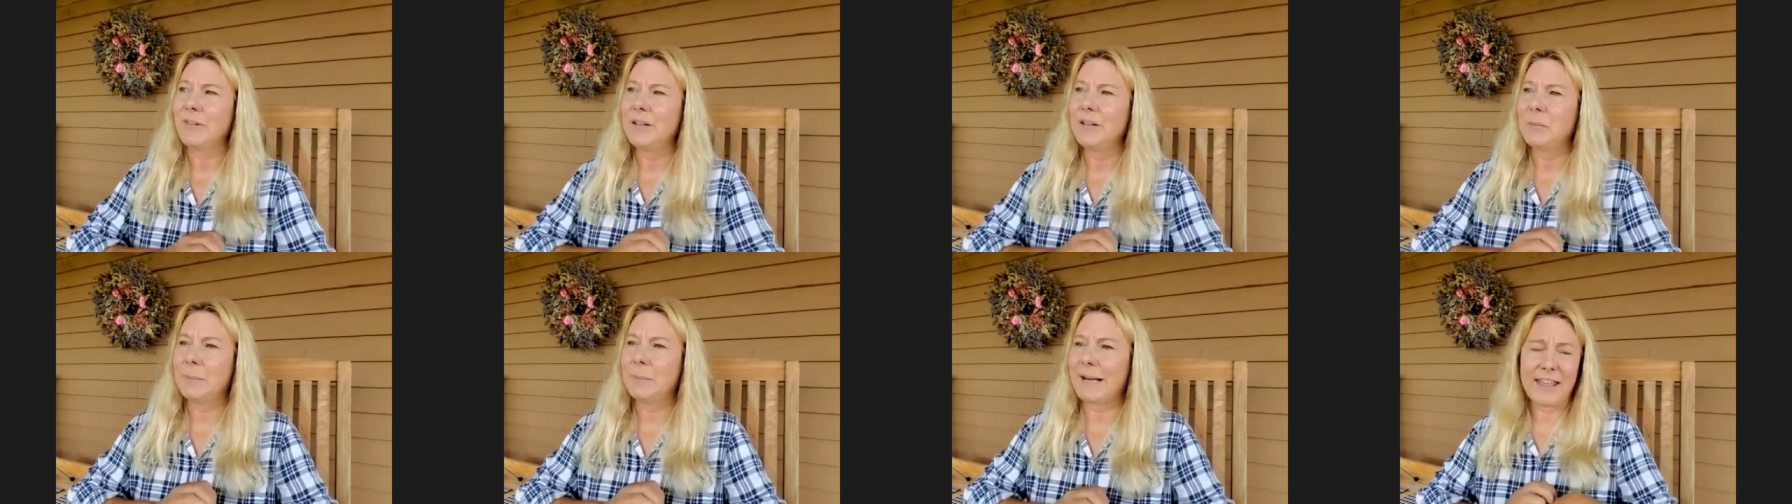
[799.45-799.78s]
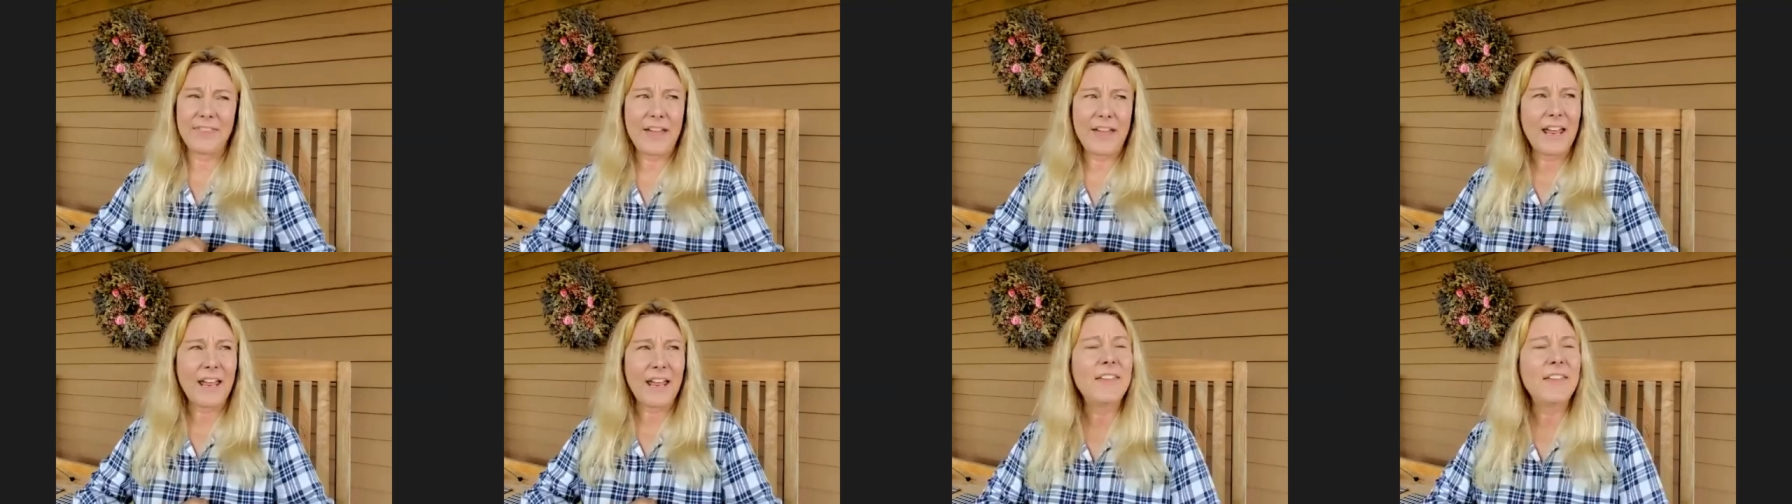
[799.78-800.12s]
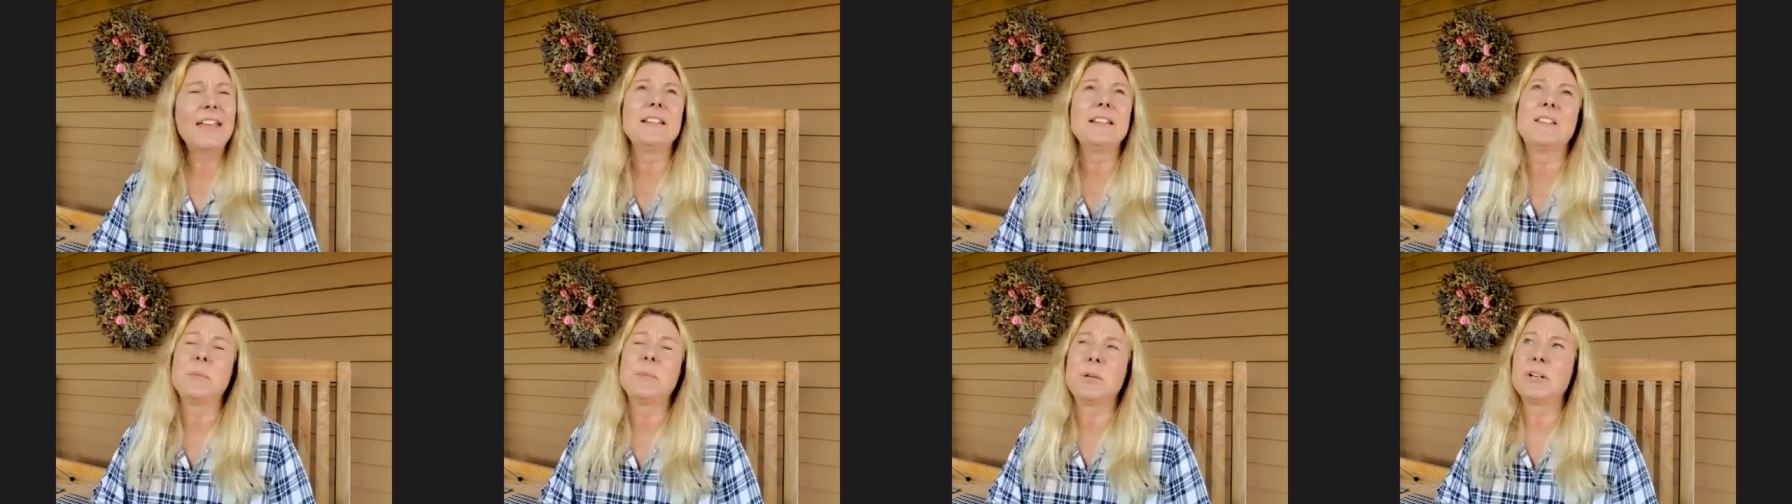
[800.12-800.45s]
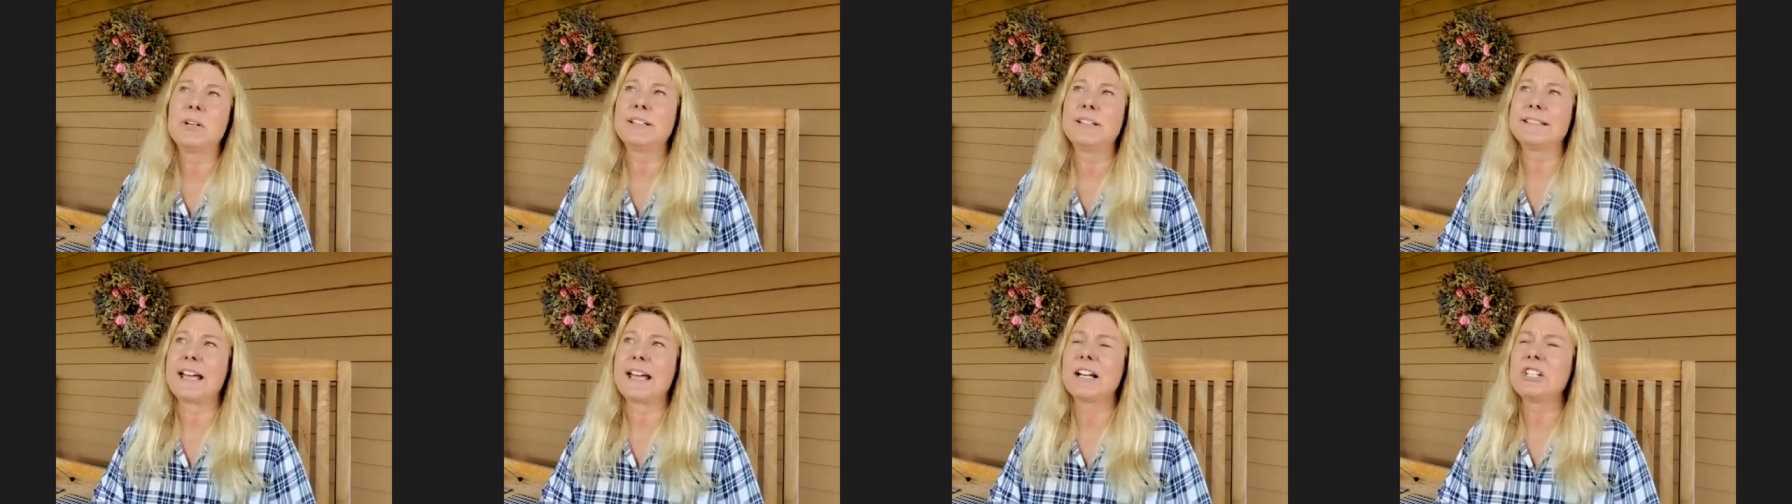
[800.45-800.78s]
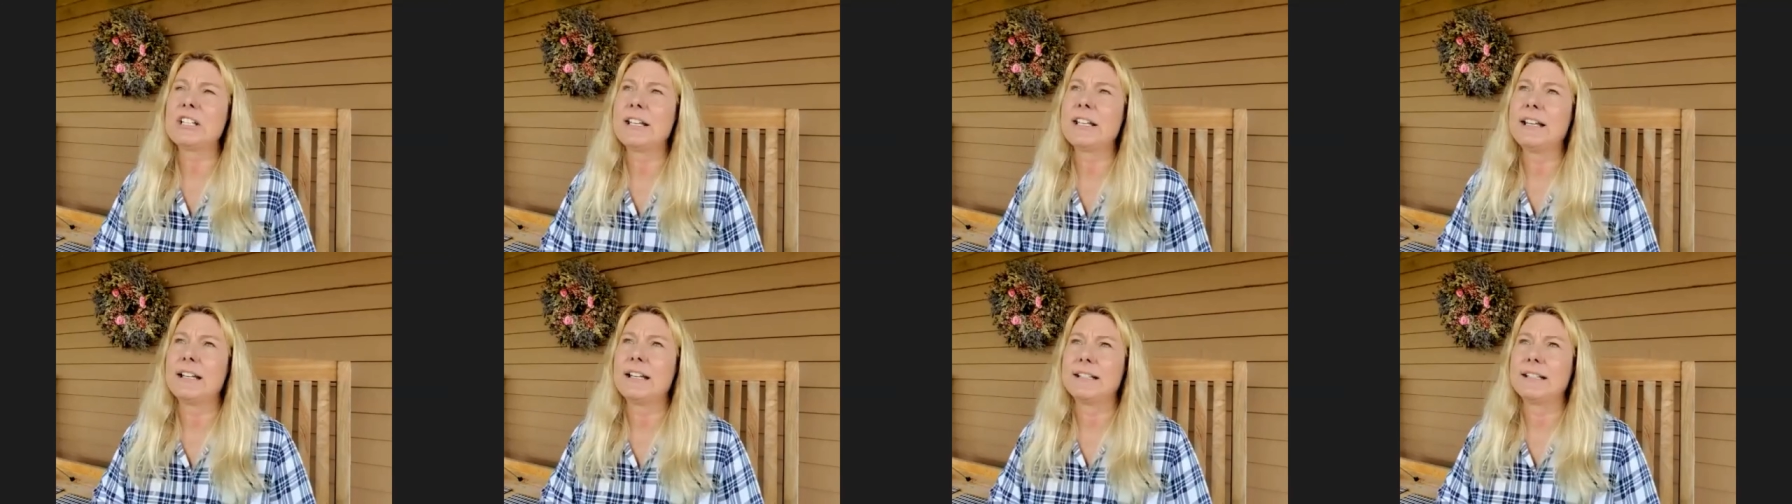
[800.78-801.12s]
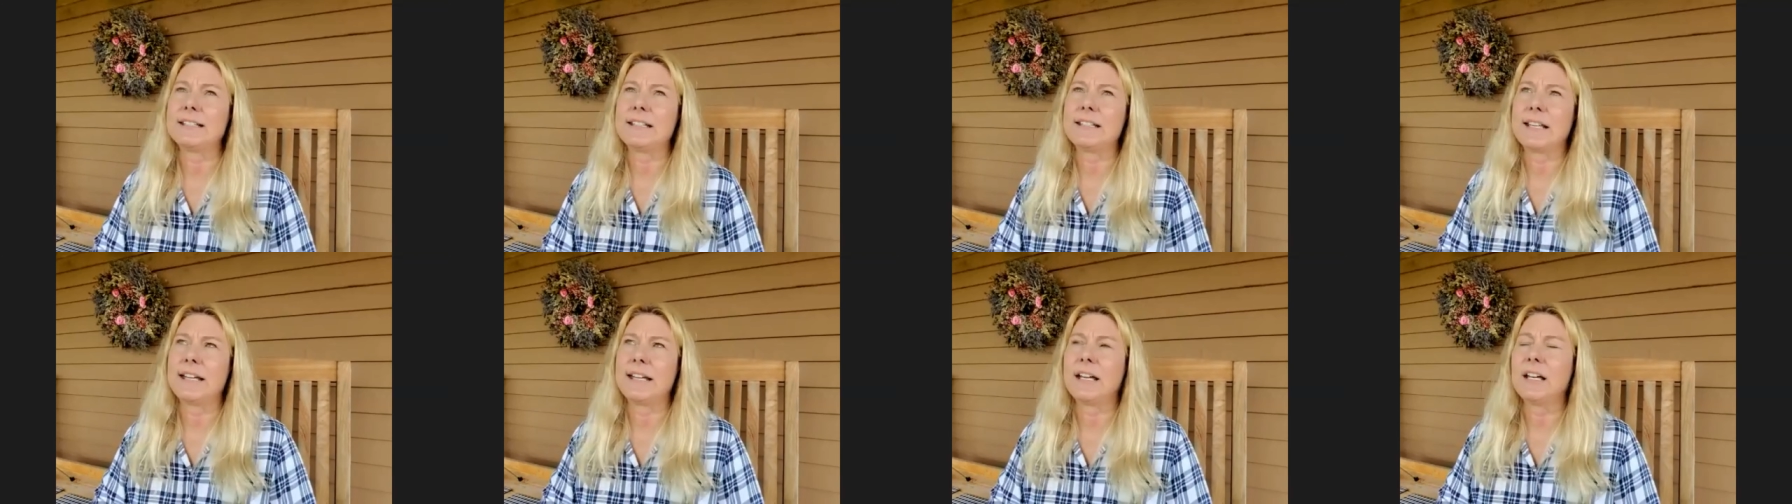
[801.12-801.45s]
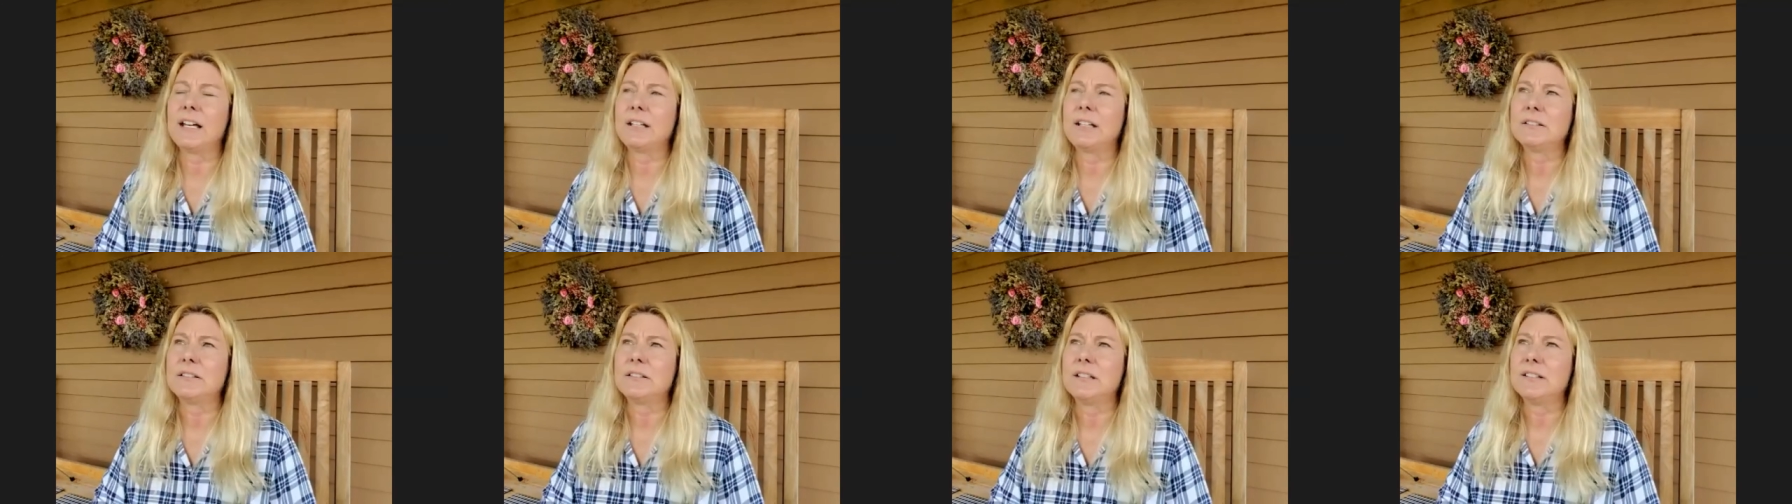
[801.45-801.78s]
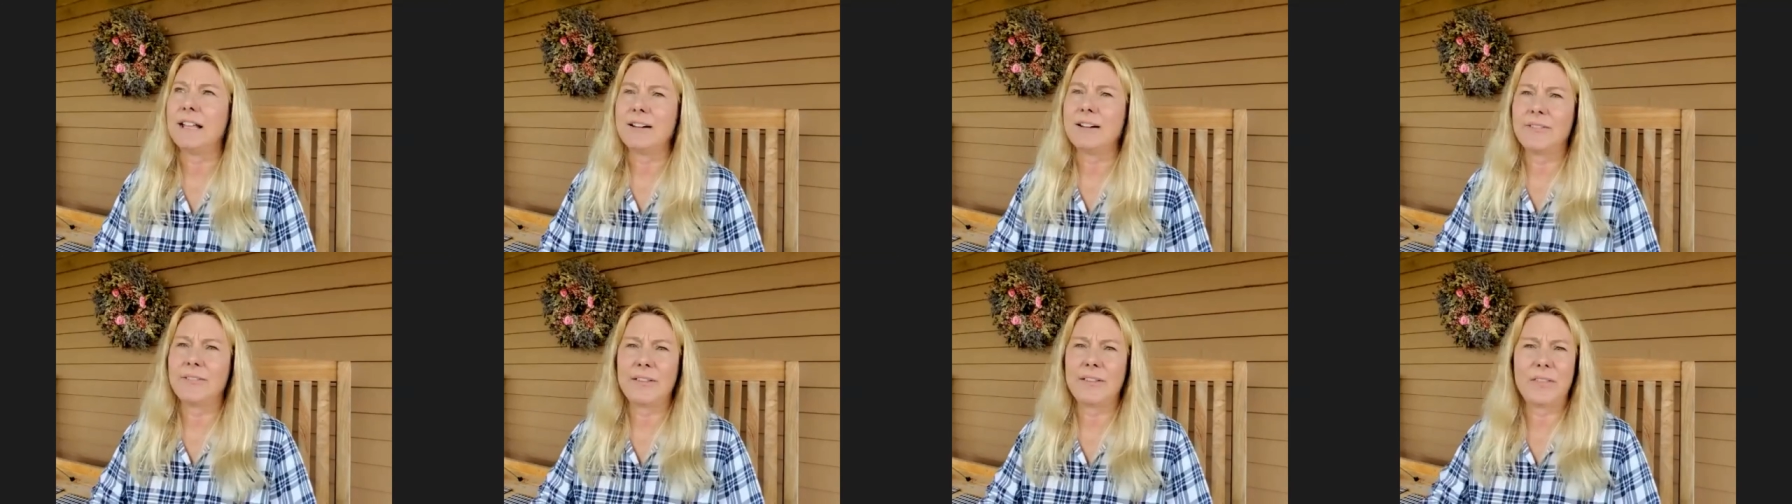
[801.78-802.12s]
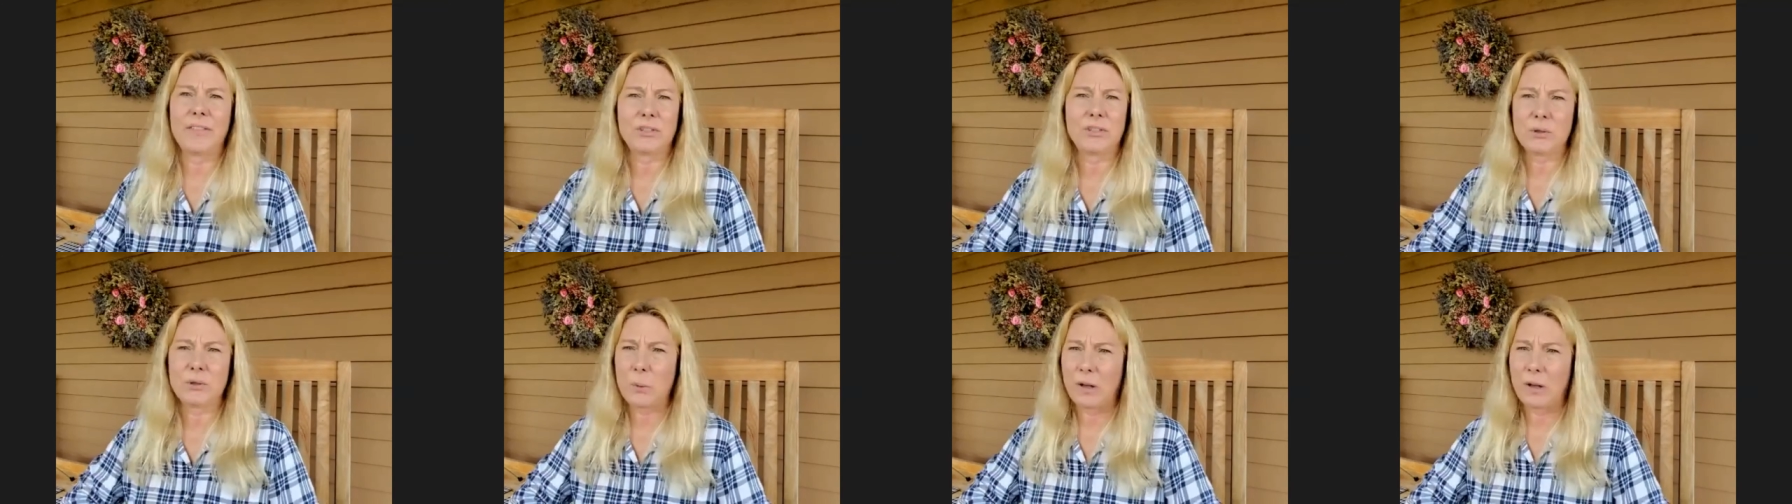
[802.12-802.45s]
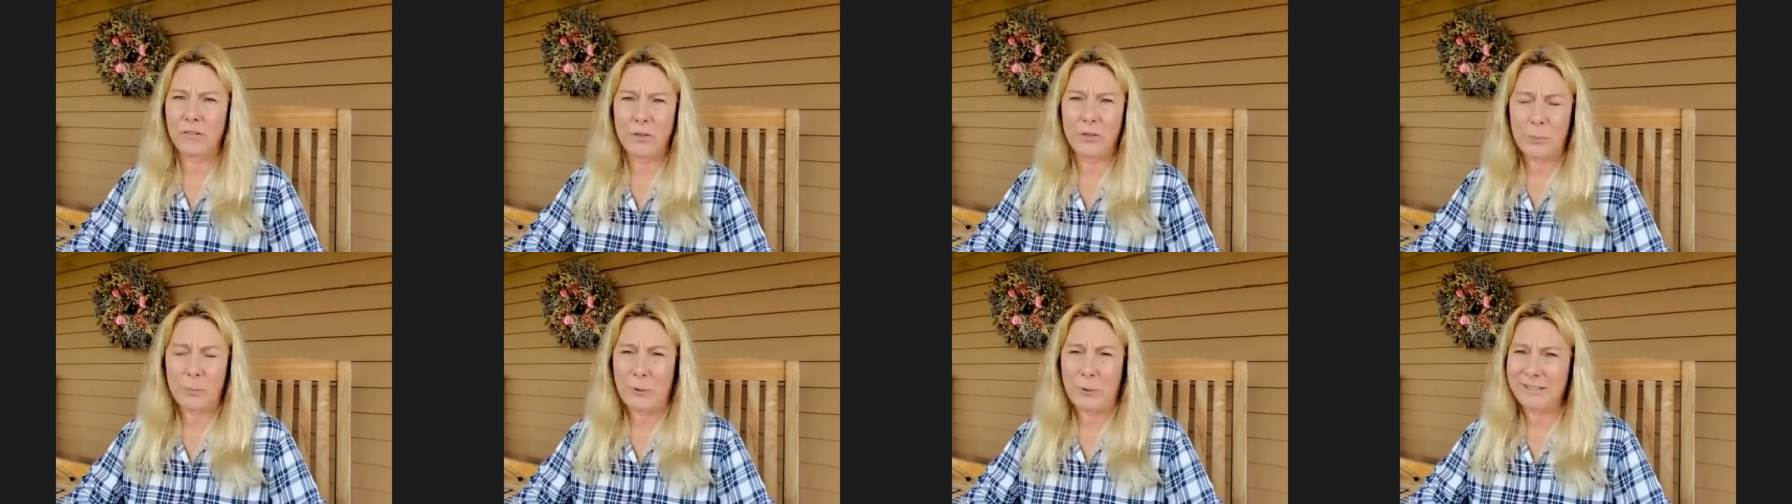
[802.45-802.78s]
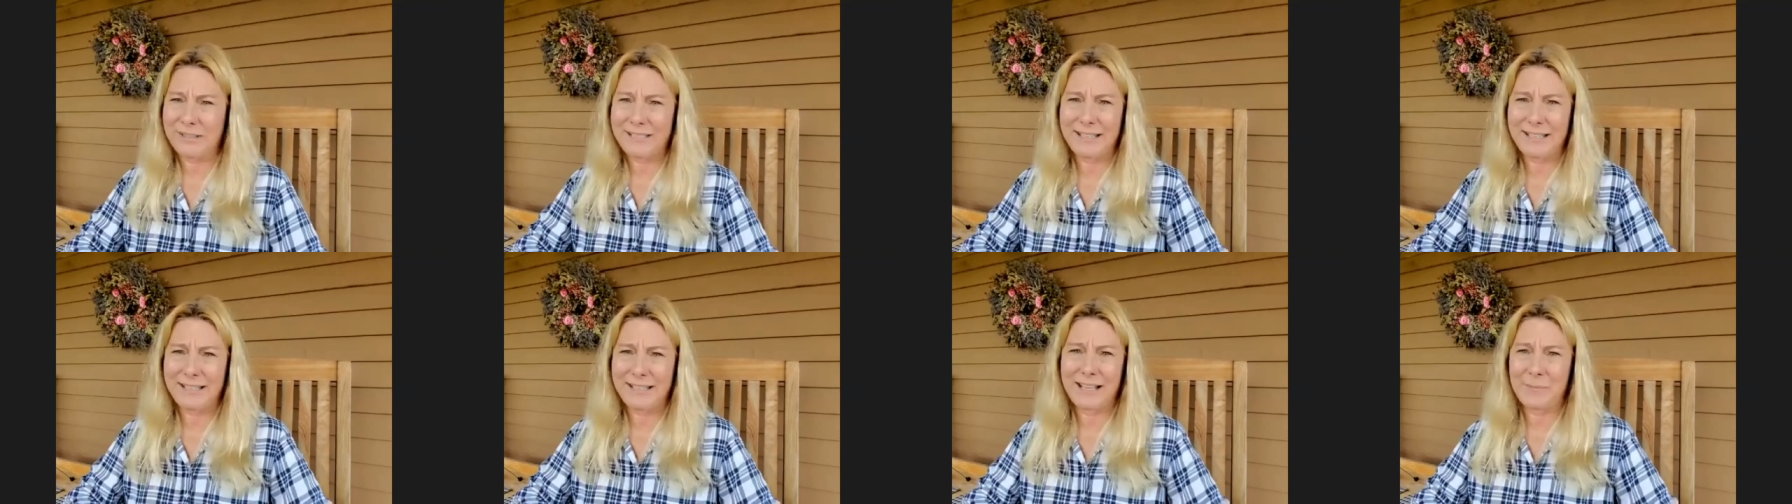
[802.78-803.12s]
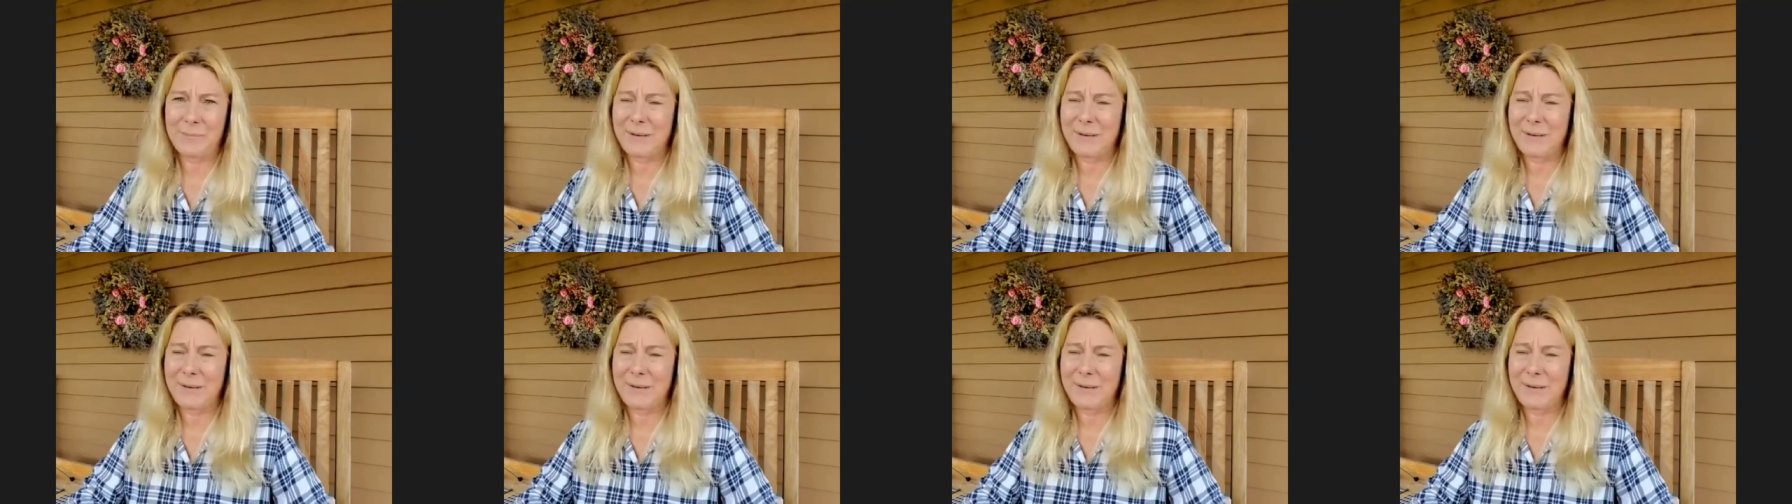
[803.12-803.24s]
But I think the book is actually in its like 11th or 12th printing.